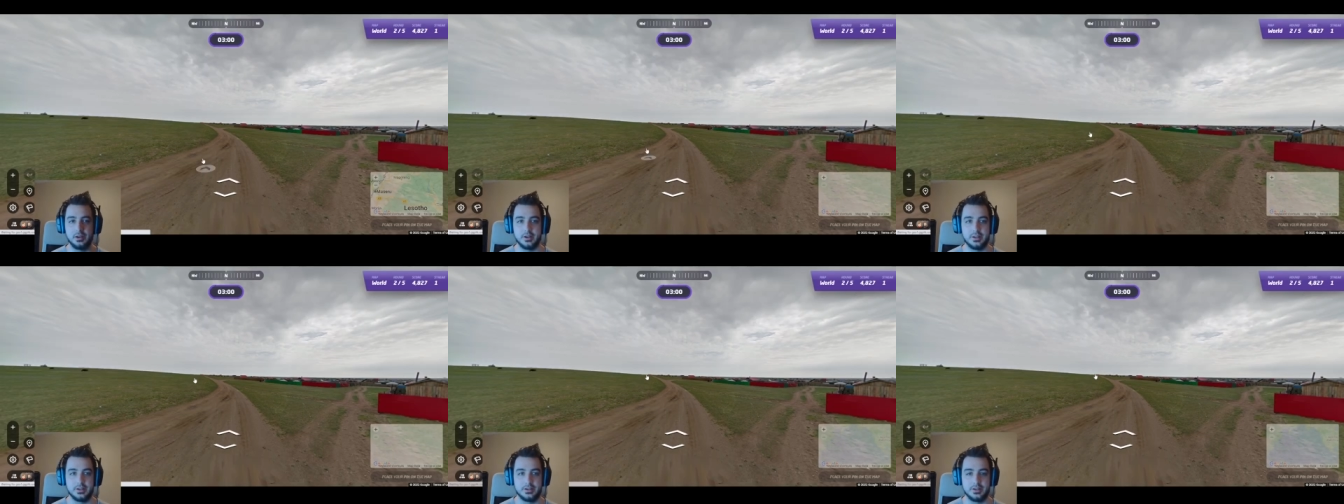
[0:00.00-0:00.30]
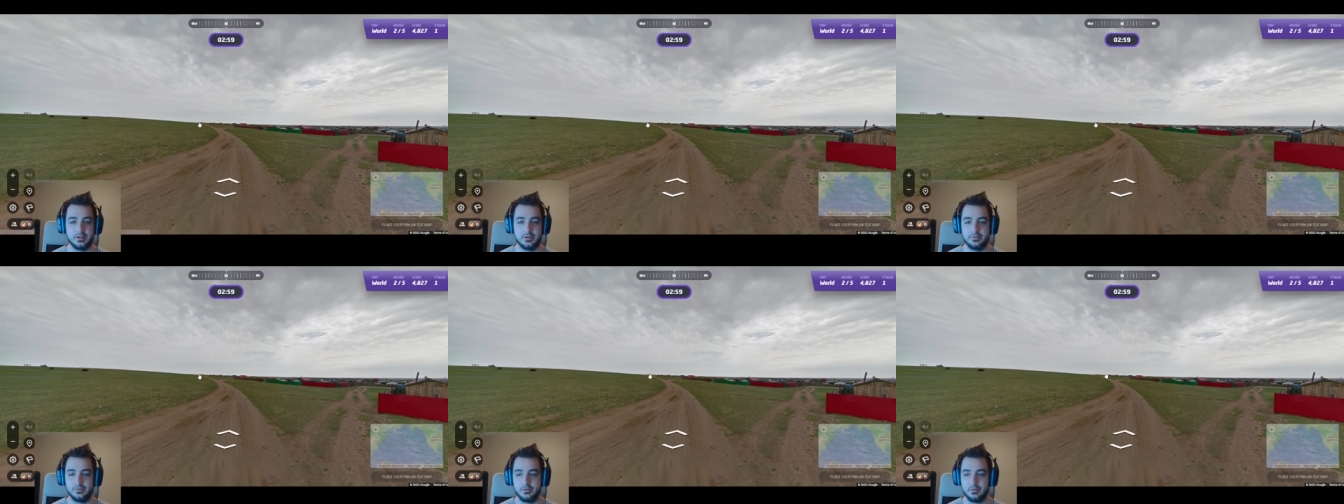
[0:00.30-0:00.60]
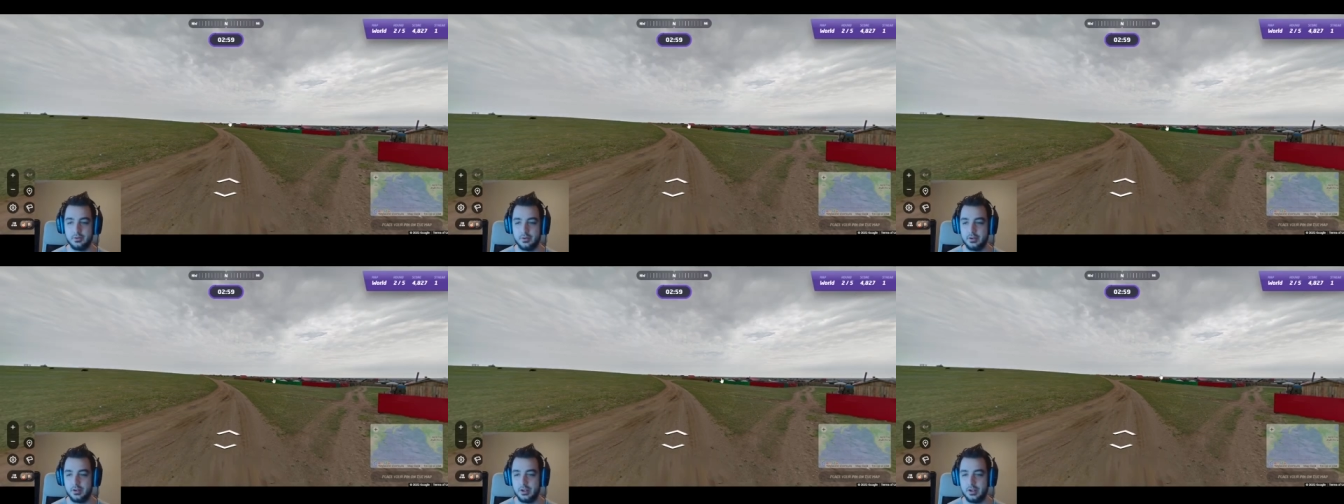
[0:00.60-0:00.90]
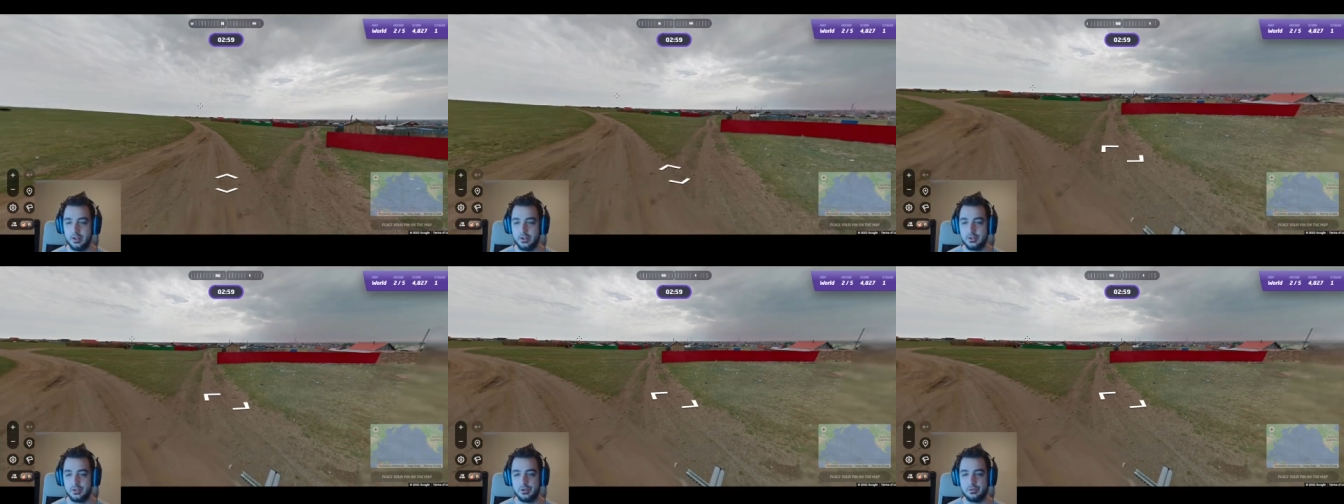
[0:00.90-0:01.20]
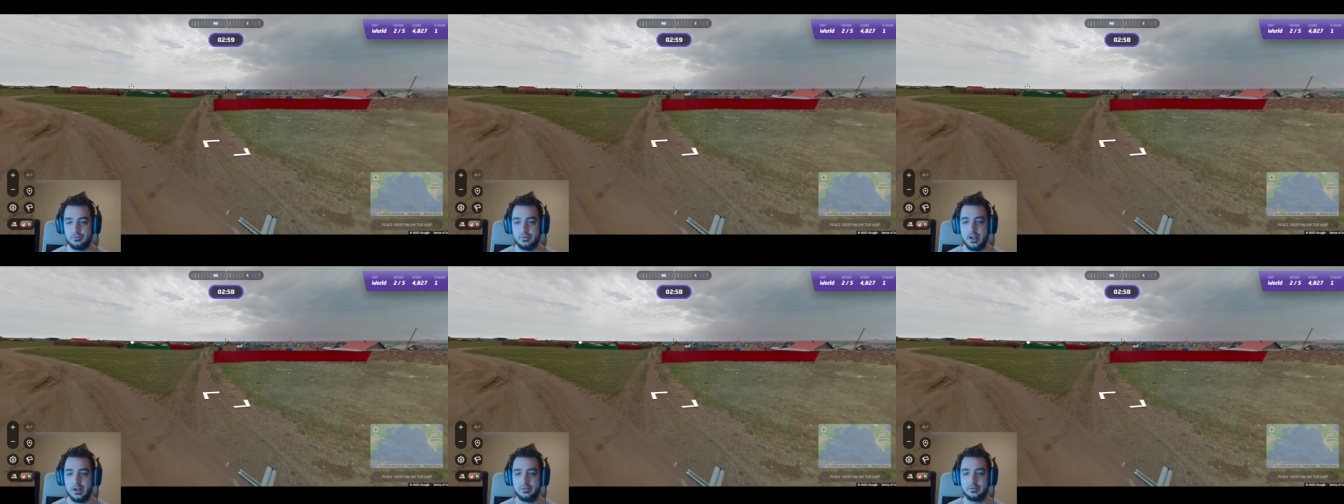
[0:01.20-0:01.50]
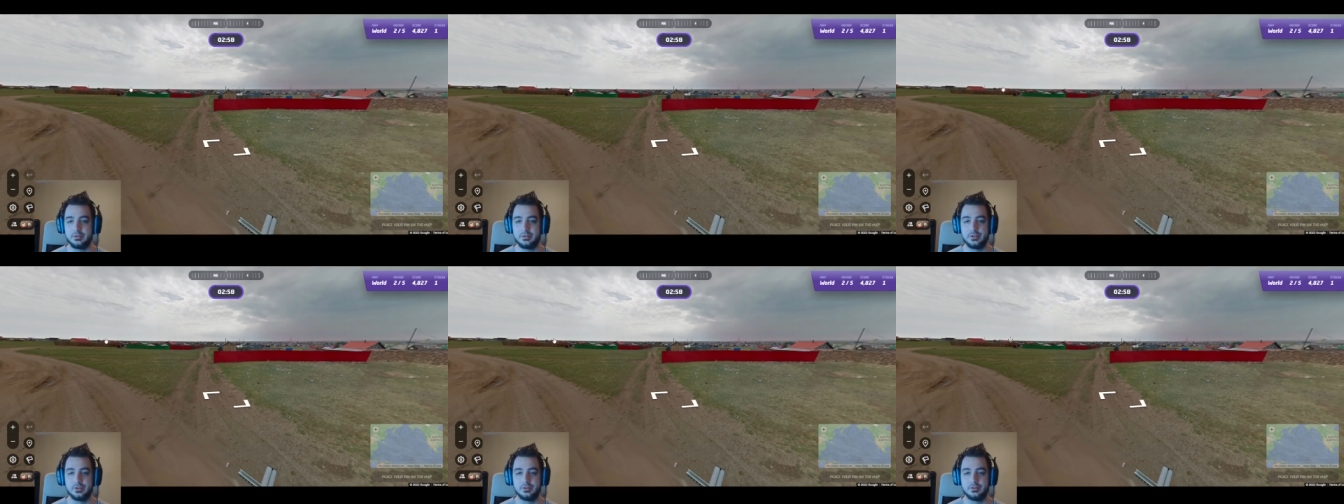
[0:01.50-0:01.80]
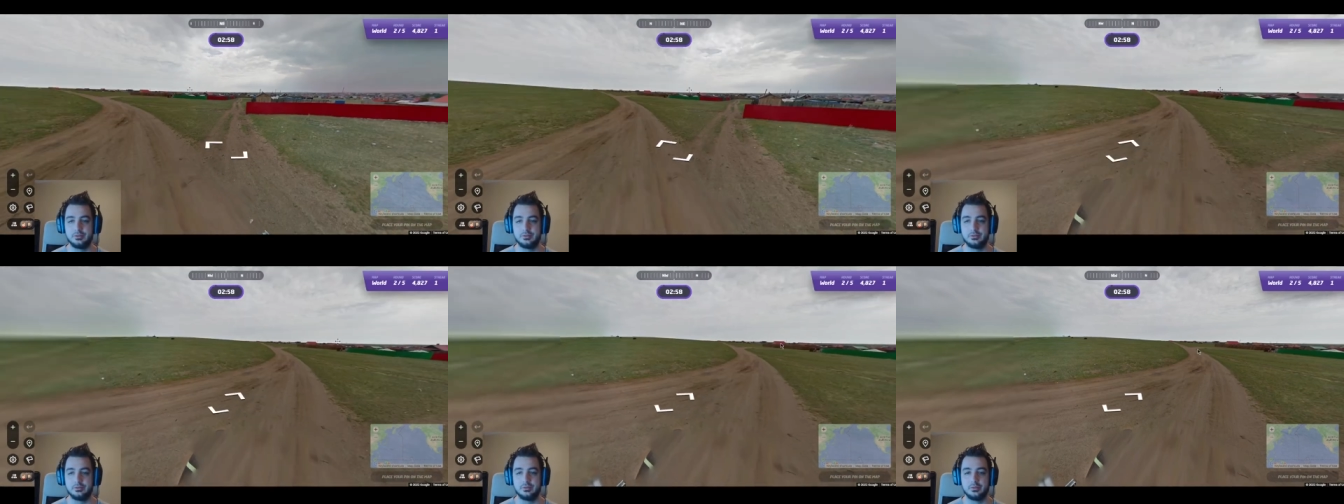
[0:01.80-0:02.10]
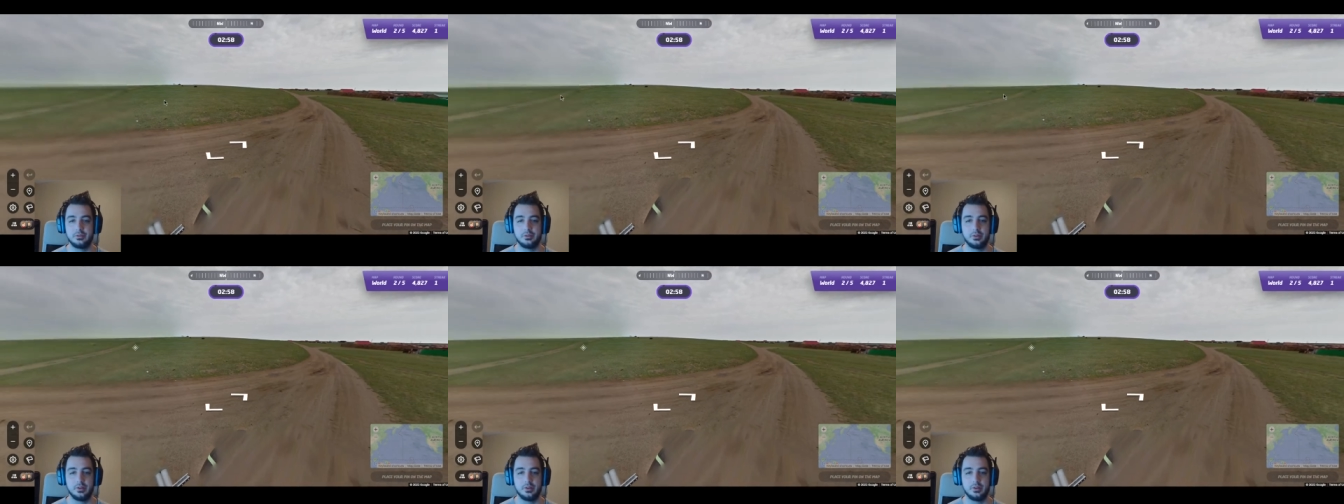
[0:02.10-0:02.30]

to continue forward to round two.